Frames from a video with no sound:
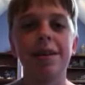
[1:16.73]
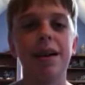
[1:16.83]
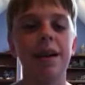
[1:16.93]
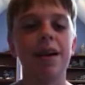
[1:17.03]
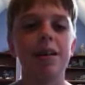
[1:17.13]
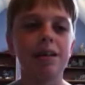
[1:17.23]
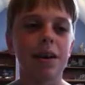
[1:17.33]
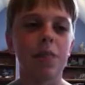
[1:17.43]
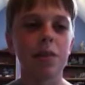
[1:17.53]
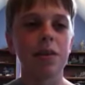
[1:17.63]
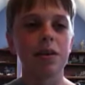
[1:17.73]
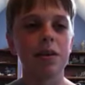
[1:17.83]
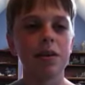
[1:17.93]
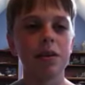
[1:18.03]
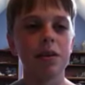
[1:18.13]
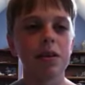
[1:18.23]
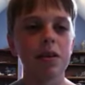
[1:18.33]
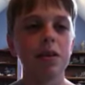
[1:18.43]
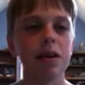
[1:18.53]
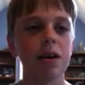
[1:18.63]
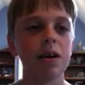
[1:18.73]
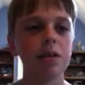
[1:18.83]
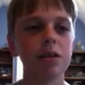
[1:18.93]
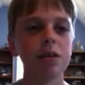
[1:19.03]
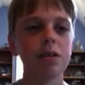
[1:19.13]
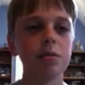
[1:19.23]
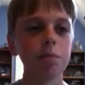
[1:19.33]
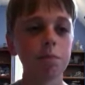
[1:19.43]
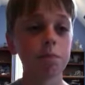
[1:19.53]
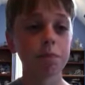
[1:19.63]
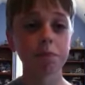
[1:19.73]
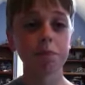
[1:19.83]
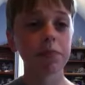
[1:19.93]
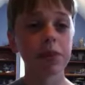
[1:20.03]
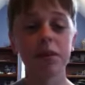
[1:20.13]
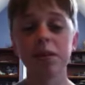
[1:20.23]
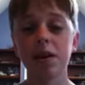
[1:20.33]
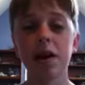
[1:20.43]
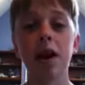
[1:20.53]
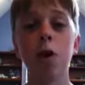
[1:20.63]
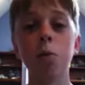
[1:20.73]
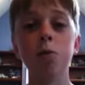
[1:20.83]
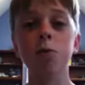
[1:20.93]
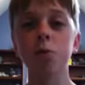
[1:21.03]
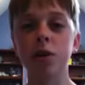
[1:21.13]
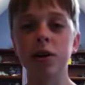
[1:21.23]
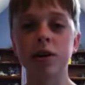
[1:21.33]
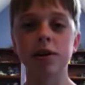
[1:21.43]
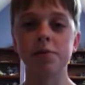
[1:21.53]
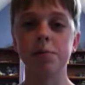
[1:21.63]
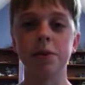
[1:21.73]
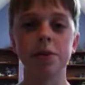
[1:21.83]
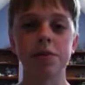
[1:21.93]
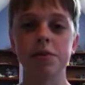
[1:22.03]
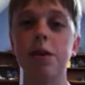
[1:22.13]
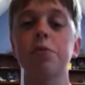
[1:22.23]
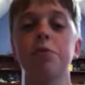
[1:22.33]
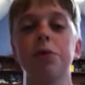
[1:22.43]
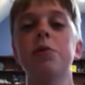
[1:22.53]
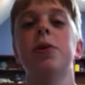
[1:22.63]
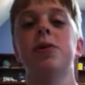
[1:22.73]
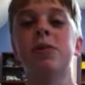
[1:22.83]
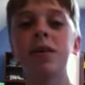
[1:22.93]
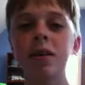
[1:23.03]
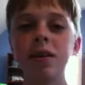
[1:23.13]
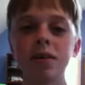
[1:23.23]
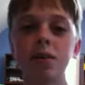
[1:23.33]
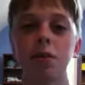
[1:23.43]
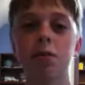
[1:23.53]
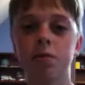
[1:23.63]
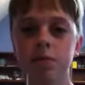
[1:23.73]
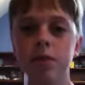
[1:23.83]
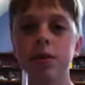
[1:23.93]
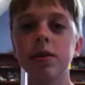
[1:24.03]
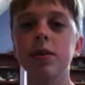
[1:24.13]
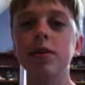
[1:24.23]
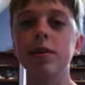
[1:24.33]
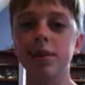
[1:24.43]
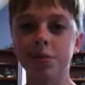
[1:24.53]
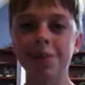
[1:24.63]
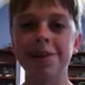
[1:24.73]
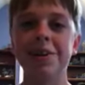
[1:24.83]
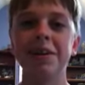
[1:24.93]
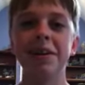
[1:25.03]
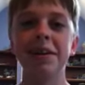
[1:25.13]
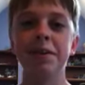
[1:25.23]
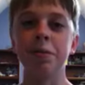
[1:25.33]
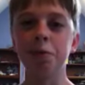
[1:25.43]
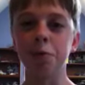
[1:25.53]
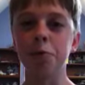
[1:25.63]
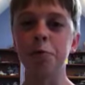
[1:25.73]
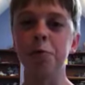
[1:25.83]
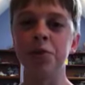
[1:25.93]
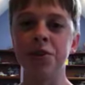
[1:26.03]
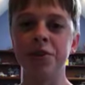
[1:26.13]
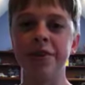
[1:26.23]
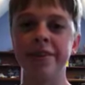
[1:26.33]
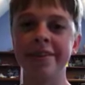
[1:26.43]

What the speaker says: And I think, I hope you do more contests, because that was really fun. So, thanks for watching, and may the Force be with you.